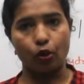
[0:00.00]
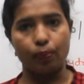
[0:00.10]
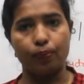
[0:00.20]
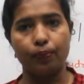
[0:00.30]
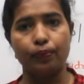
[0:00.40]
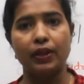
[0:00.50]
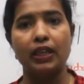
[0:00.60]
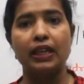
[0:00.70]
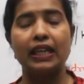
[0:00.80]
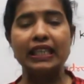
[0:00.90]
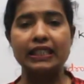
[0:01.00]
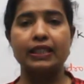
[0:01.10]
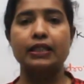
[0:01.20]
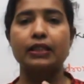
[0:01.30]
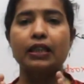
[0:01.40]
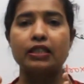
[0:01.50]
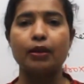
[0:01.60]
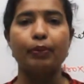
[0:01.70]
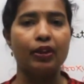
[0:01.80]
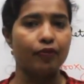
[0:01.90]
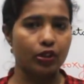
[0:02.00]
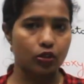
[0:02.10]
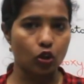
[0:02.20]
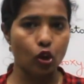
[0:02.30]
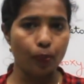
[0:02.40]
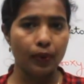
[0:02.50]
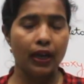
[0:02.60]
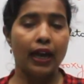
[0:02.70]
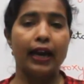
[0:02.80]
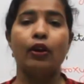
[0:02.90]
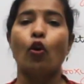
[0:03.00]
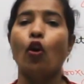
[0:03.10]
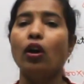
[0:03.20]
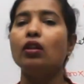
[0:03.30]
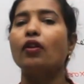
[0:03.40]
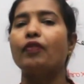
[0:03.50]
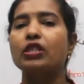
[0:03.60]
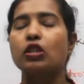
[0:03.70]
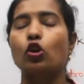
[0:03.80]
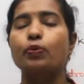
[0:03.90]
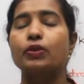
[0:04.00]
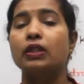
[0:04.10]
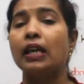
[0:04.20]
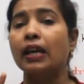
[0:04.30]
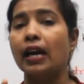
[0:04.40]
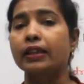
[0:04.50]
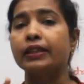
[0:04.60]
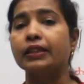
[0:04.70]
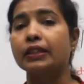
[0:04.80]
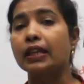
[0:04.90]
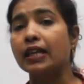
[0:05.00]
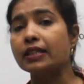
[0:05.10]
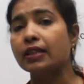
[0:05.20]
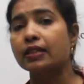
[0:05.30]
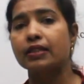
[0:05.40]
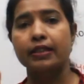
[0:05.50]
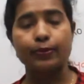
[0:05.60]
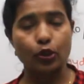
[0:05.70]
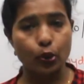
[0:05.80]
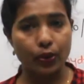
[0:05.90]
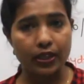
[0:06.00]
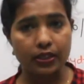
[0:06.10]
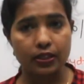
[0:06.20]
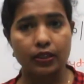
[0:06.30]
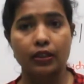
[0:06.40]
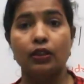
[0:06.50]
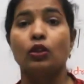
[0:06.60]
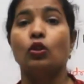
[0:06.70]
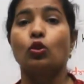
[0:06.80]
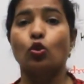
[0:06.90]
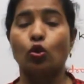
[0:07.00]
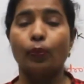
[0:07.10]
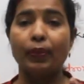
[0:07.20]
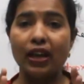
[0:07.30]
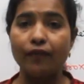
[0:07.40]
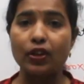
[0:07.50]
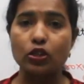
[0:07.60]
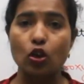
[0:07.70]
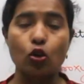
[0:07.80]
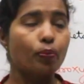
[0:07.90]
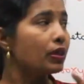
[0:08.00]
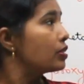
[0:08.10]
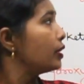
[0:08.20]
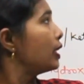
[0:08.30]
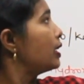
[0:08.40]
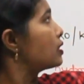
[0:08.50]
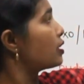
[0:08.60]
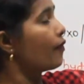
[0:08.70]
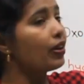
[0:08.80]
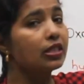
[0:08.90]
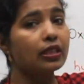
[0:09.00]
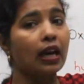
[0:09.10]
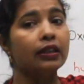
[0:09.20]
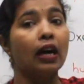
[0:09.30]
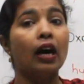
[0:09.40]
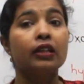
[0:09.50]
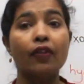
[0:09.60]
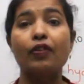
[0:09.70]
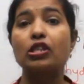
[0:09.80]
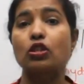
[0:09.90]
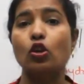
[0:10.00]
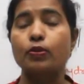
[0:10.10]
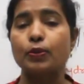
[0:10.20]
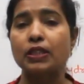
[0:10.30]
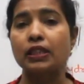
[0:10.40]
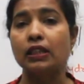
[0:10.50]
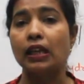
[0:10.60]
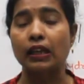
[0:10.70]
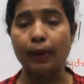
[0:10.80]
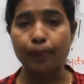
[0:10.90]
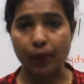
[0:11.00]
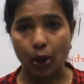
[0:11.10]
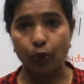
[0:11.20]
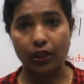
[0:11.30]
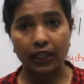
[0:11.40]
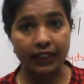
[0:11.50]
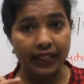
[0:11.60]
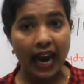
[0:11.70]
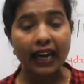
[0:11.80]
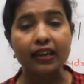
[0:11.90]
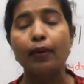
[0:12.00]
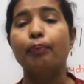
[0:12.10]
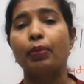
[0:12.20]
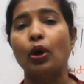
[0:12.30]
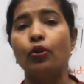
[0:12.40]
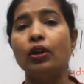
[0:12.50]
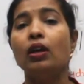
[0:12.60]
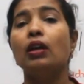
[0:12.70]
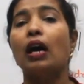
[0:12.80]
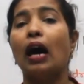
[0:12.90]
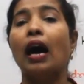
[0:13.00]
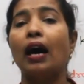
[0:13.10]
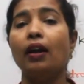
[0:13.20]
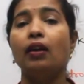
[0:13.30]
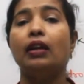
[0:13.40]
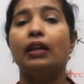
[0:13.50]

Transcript: group is considered as the main functional group, and all other functional groups then are considered as substituents. So the main functional group is written as suffix and the other functional groups present in that compound are